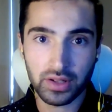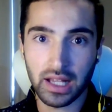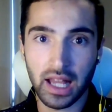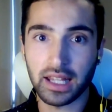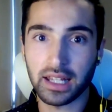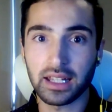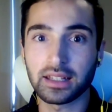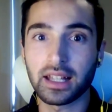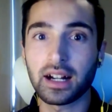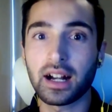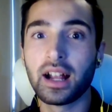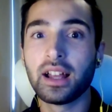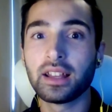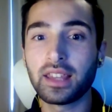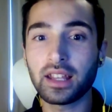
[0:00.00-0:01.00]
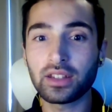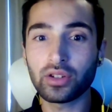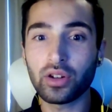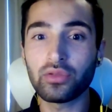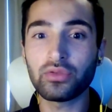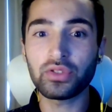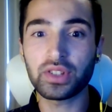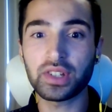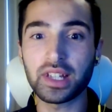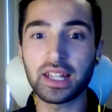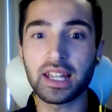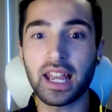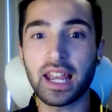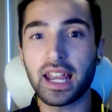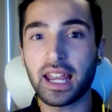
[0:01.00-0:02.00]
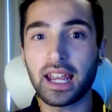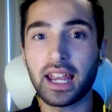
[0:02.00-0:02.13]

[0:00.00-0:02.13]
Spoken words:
Like they don't see